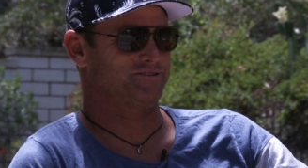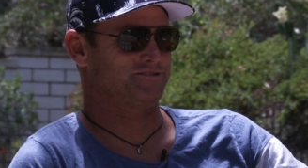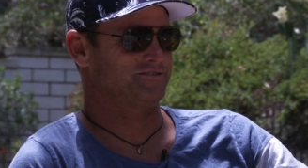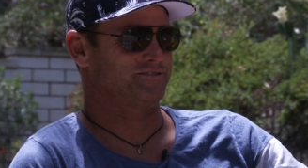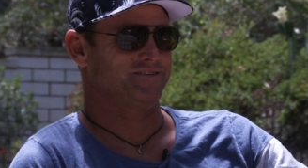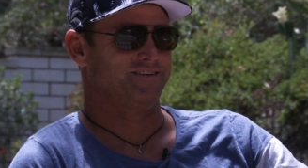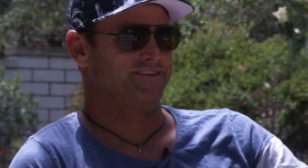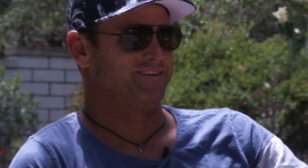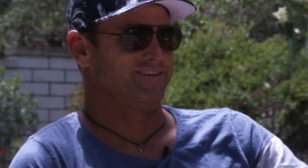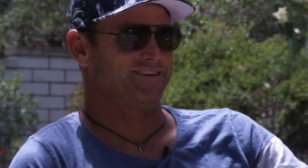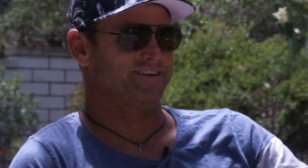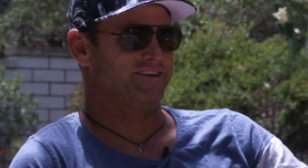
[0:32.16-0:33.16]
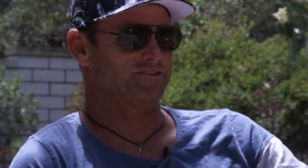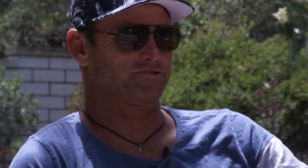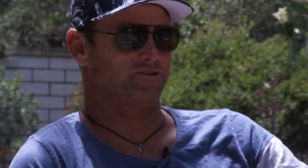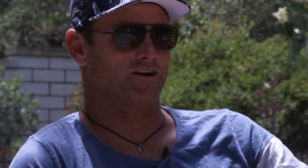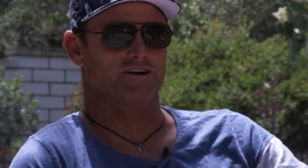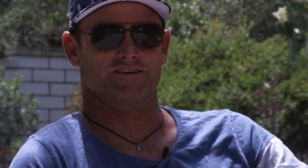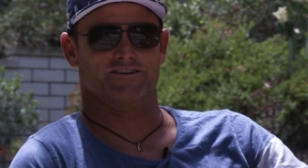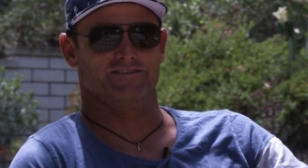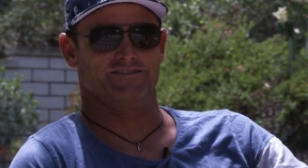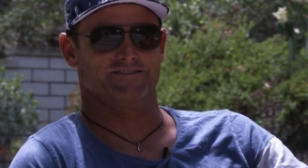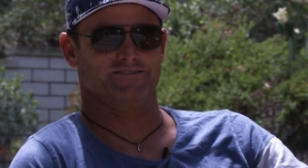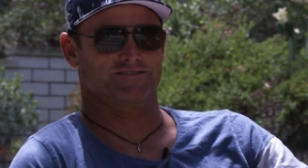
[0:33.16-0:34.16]
just, and it gets your heart
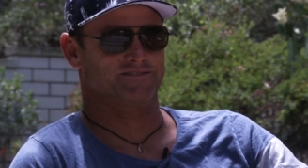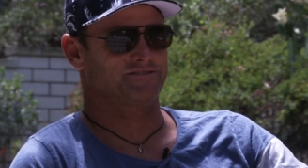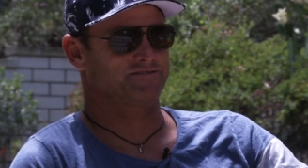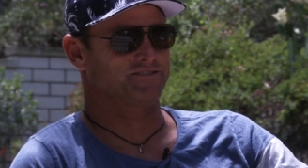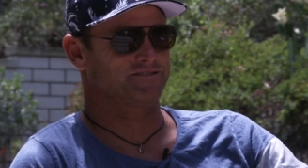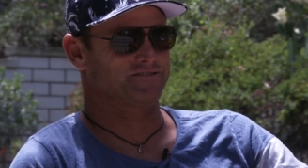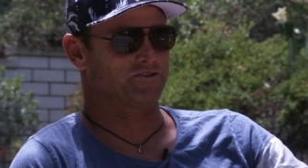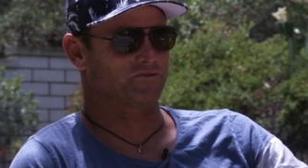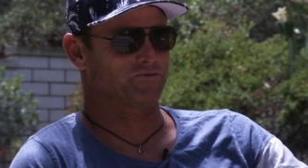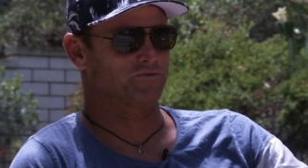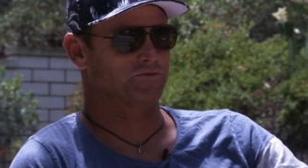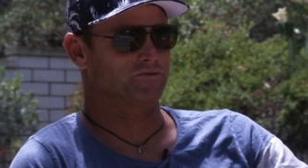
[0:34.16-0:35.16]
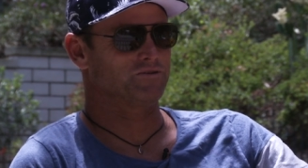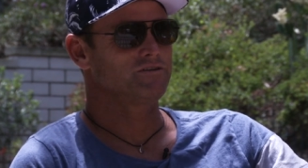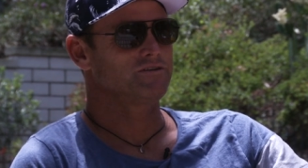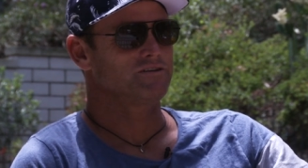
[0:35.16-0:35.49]
going. It's, just, it's so cool.